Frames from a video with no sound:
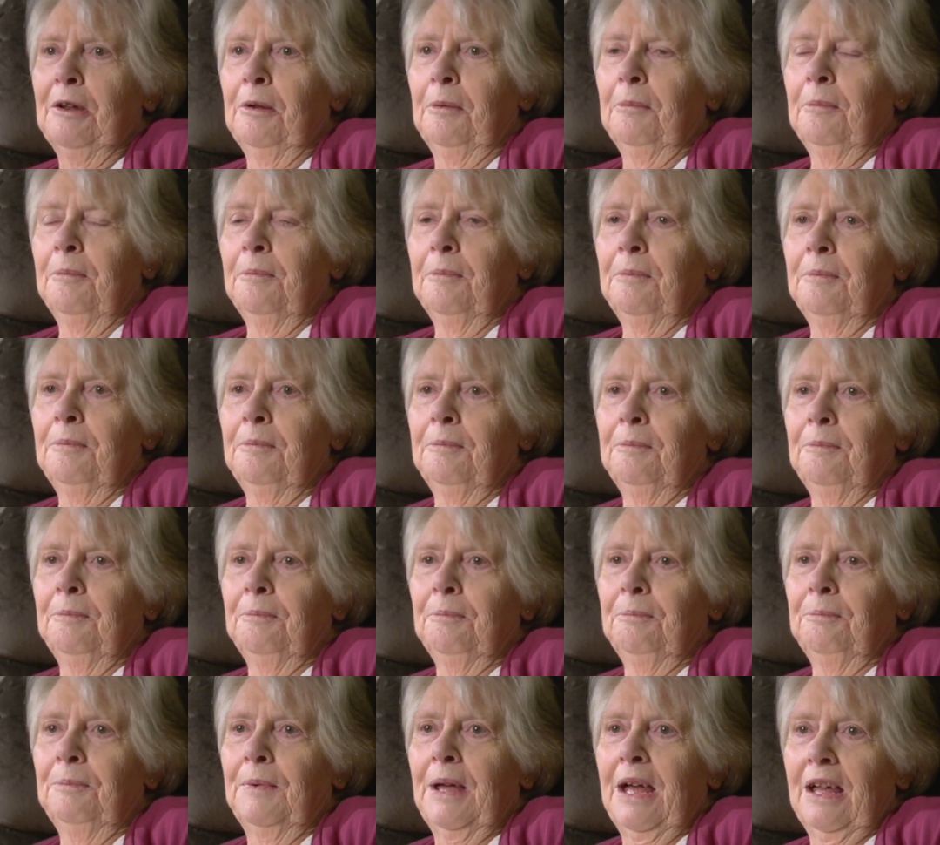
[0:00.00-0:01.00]
a
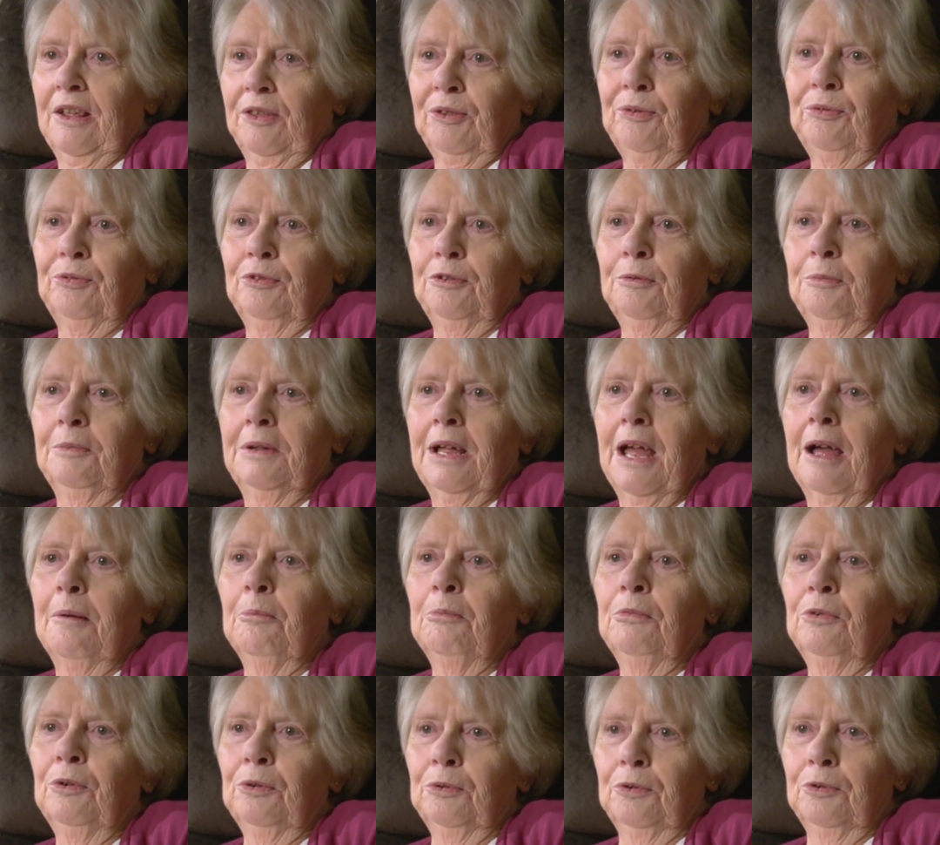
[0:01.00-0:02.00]
bathroom
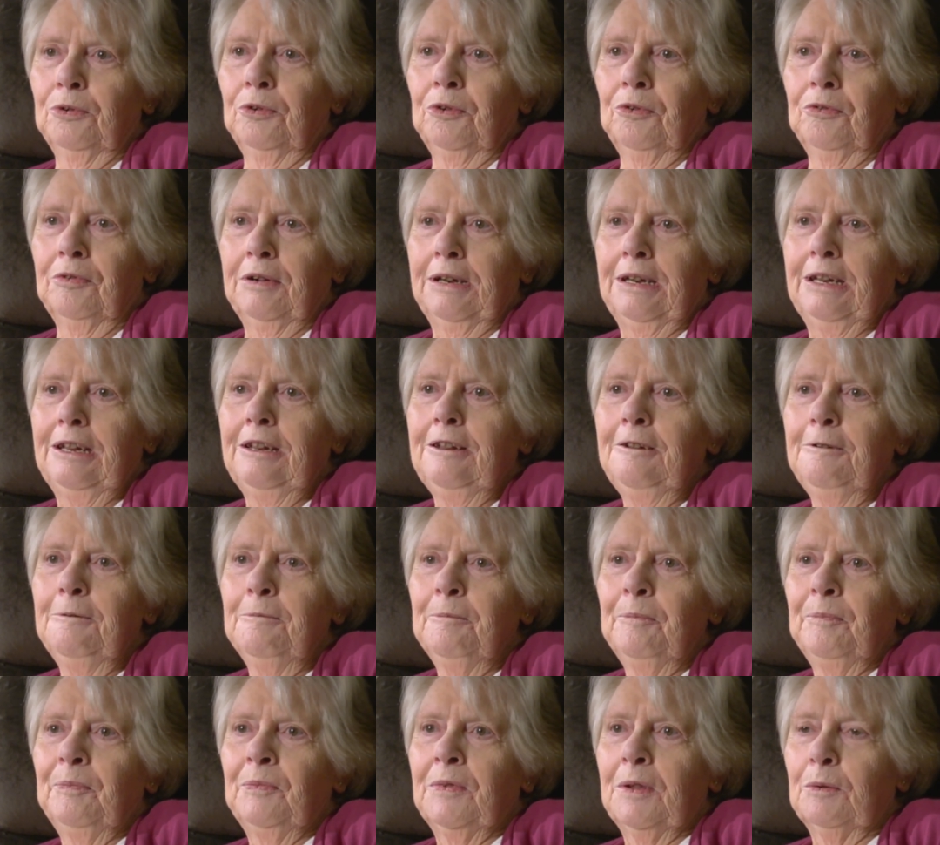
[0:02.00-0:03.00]
cum laundry,
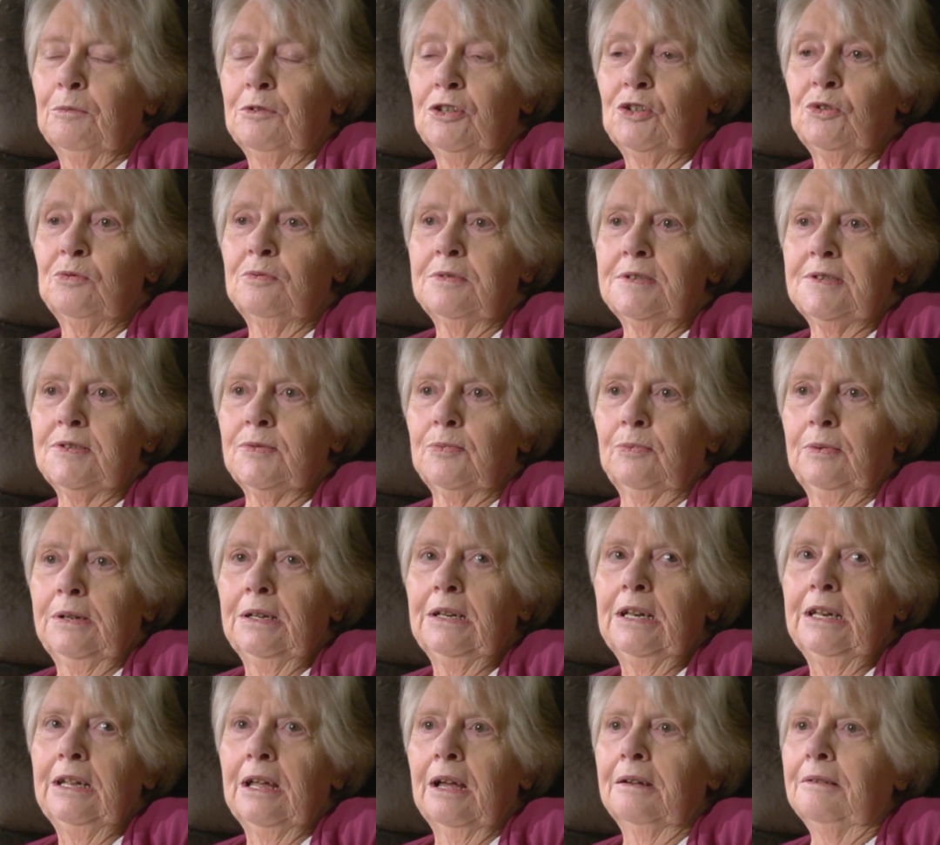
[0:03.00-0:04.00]
which was
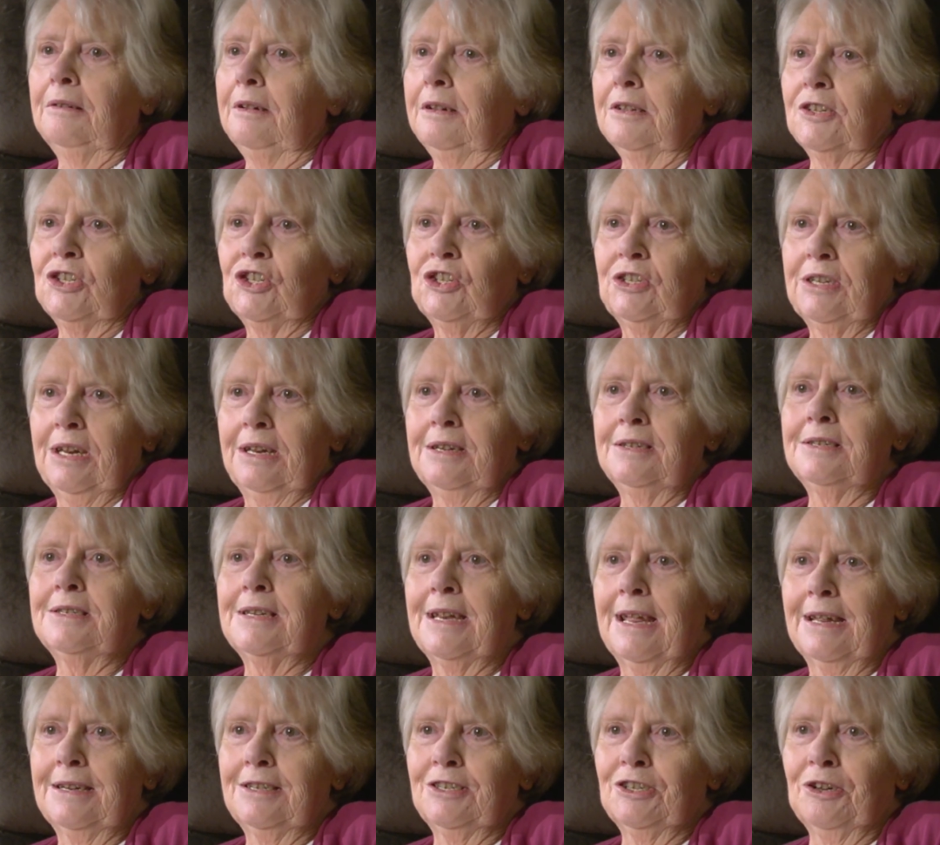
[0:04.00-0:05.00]
really only a shed
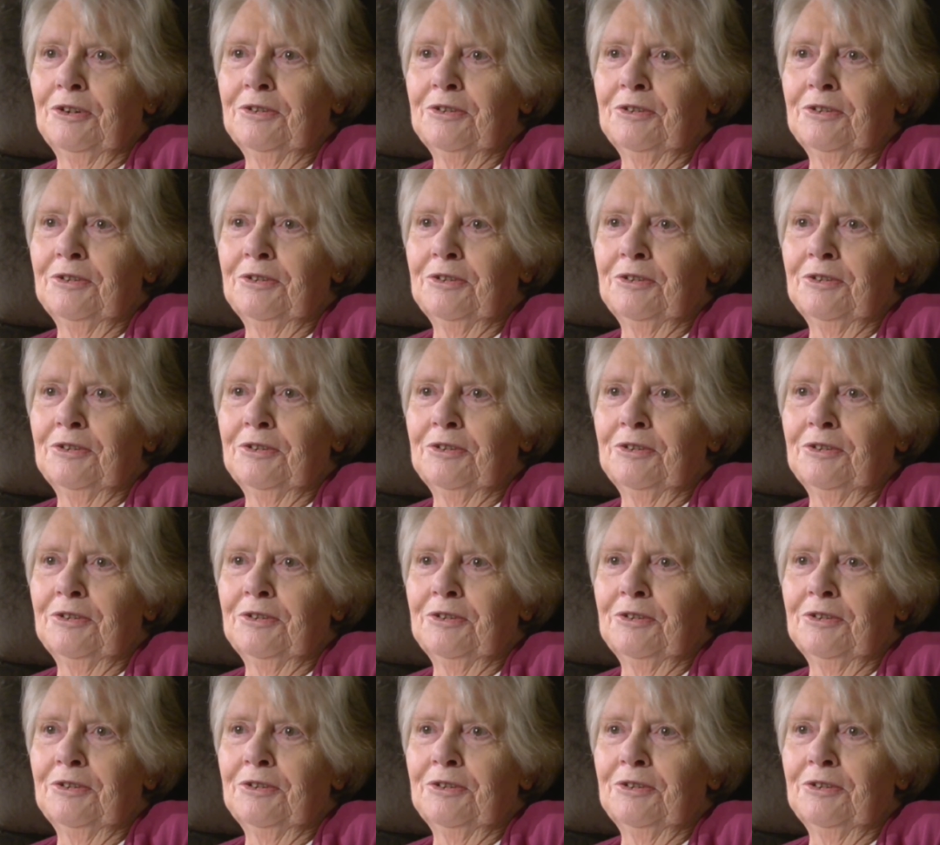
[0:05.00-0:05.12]
tacked